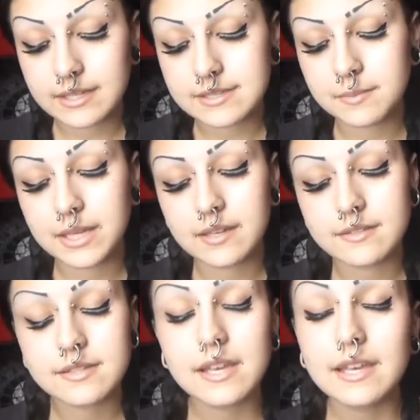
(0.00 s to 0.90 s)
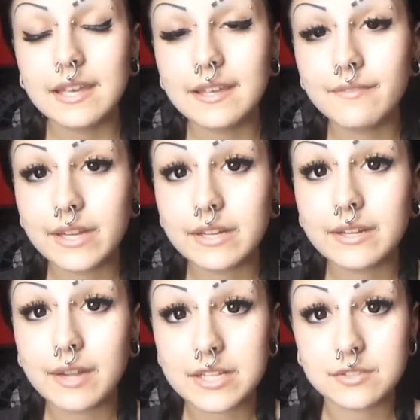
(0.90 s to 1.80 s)
is because it very
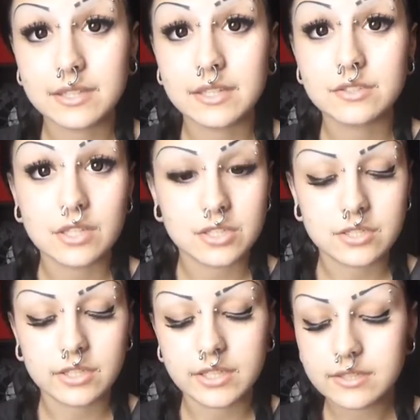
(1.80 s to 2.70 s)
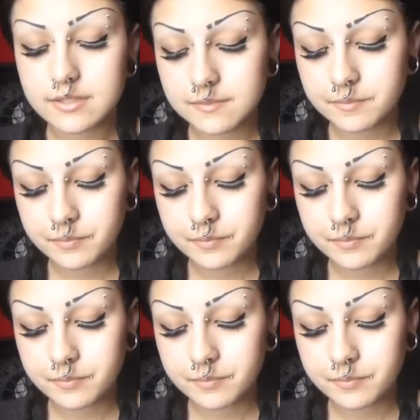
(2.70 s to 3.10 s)
gradually stretches your ears.